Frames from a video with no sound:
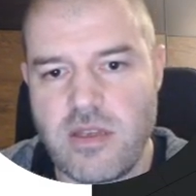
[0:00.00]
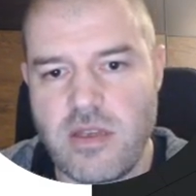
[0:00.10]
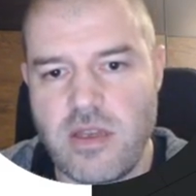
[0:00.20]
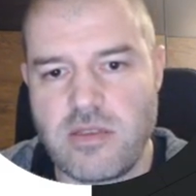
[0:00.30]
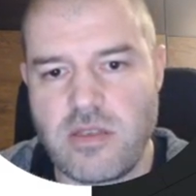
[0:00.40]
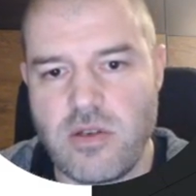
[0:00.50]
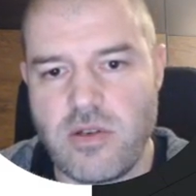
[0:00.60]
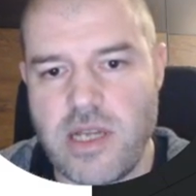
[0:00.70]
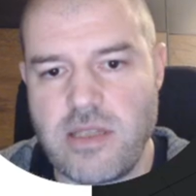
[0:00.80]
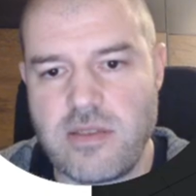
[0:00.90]

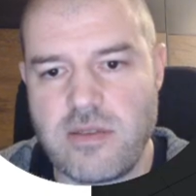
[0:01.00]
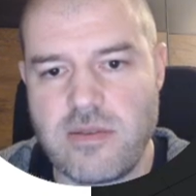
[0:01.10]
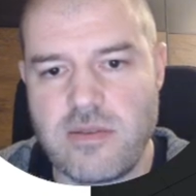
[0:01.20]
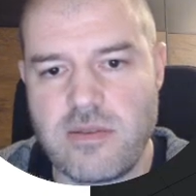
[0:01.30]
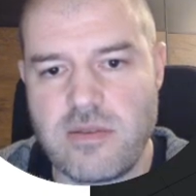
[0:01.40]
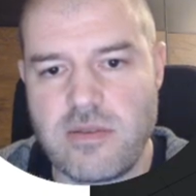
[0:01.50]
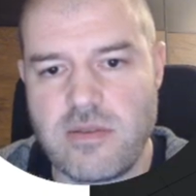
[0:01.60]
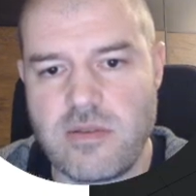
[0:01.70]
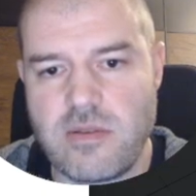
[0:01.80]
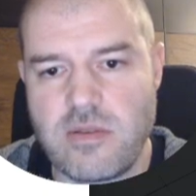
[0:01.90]
SQLite
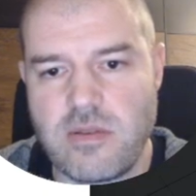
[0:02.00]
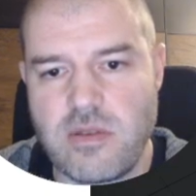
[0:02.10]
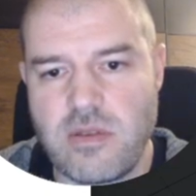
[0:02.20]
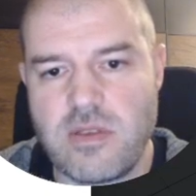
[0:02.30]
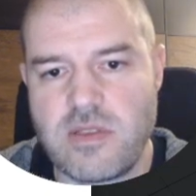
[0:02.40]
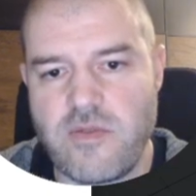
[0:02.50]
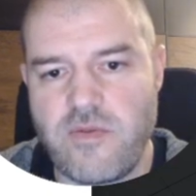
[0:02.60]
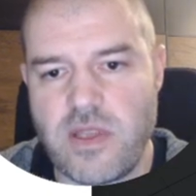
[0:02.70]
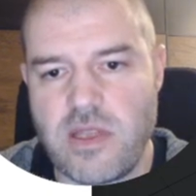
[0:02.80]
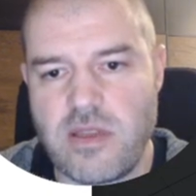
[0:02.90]
is
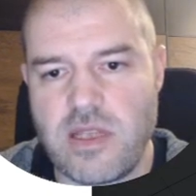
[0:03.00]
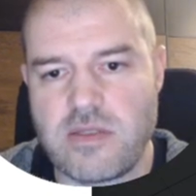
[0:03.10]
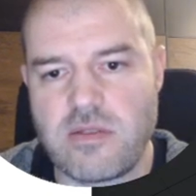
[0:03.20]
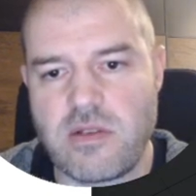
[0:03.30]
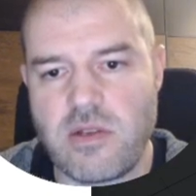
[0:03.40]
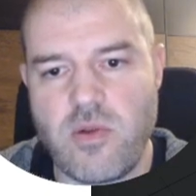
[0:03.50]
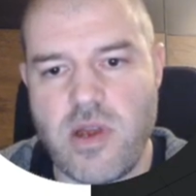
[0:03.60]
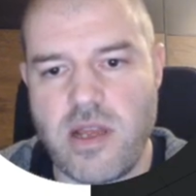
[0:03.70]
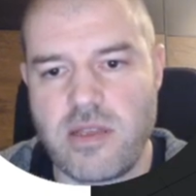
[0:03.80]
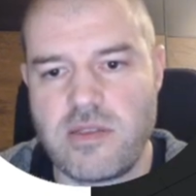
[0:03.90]
something that doesn't
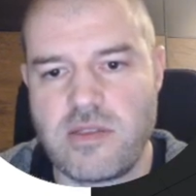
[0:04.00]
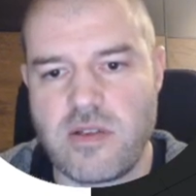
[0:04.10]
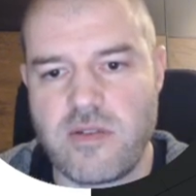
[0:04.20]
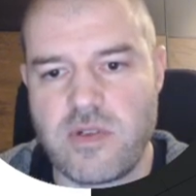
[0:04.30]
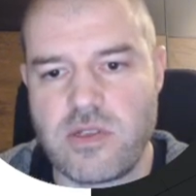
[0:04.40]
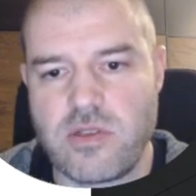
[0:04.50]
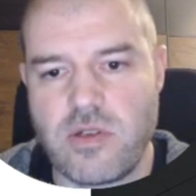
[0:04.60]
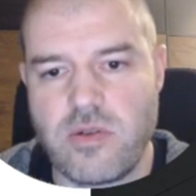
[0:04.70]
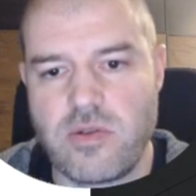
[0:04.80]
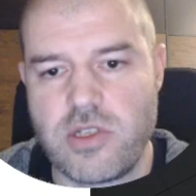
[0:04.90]
require any server,
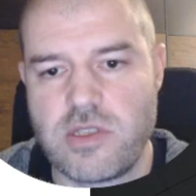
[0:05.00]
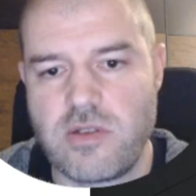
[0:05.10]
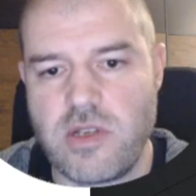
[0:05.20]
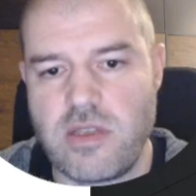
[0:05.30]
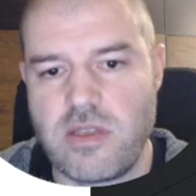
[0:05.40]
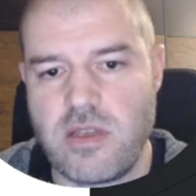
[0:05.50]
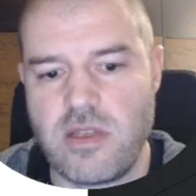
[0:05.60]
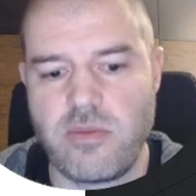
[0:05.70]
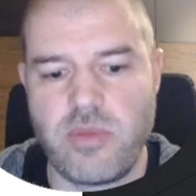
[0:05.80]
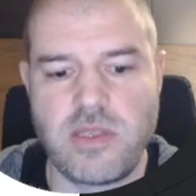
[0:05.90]
so just create a
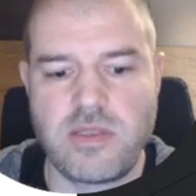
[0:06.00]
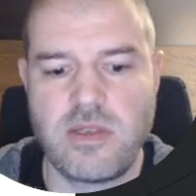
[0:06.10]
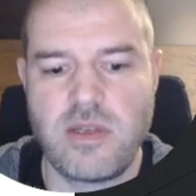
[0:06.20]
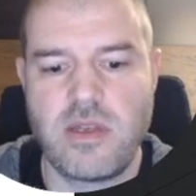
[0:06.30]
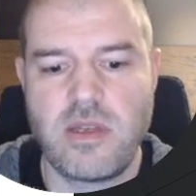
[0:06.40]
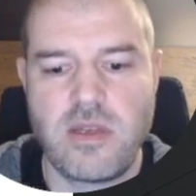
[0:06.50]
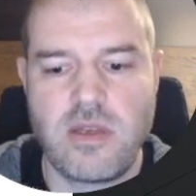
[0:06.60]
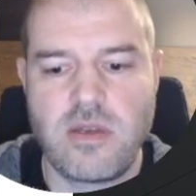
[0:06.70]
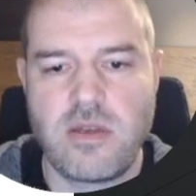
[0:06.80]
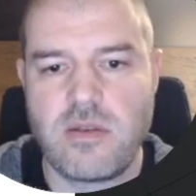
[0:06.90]
database.
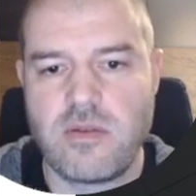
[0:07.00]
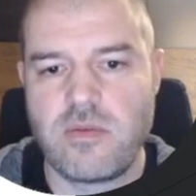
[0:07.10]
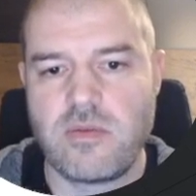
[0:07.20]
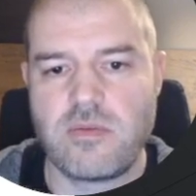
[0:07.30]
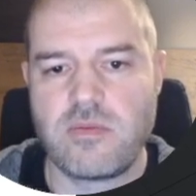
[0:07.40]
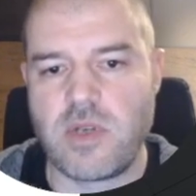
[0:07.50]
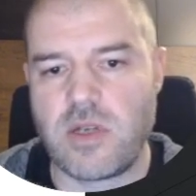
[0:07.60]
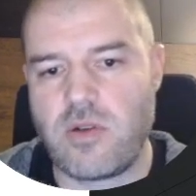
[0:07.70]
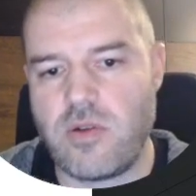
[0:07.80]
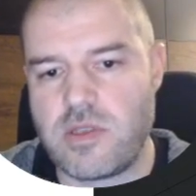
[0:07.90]
I'll
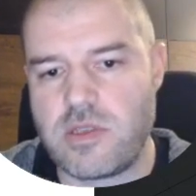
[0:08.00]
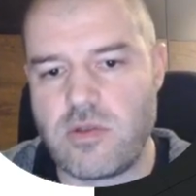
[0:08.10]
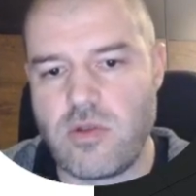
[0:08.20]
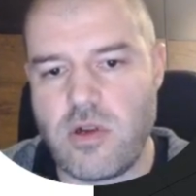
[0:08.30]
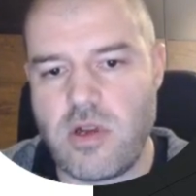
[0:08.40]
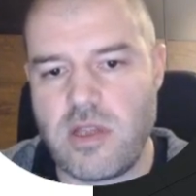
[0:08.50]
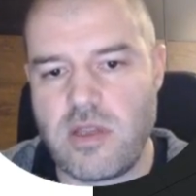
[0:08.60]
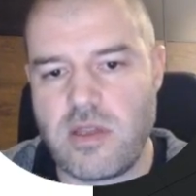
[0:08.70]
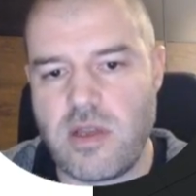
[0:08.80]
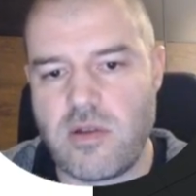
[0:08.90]
call it store, and
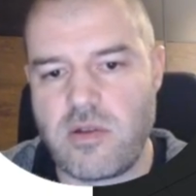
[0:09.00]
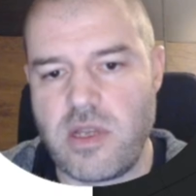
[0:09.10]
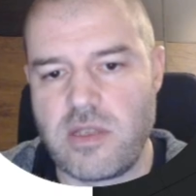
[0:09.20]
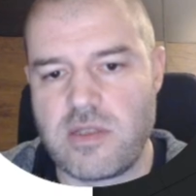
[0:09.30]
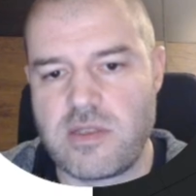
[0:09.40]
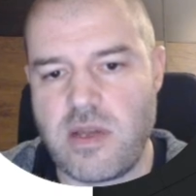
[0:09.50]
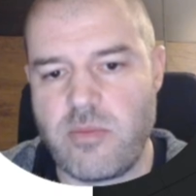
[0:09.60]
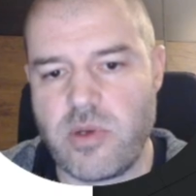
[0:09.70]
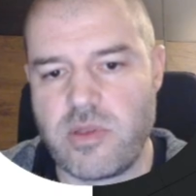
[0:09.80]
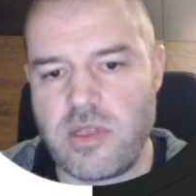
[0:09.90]
I'll create a
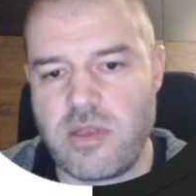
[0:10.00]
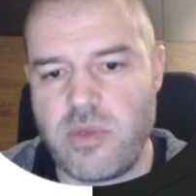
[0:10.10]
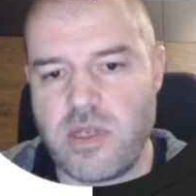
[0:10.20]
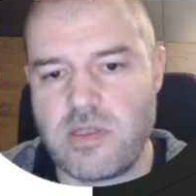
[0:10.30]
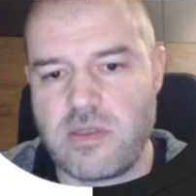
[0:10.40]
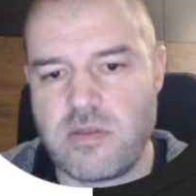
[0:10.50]
sample database.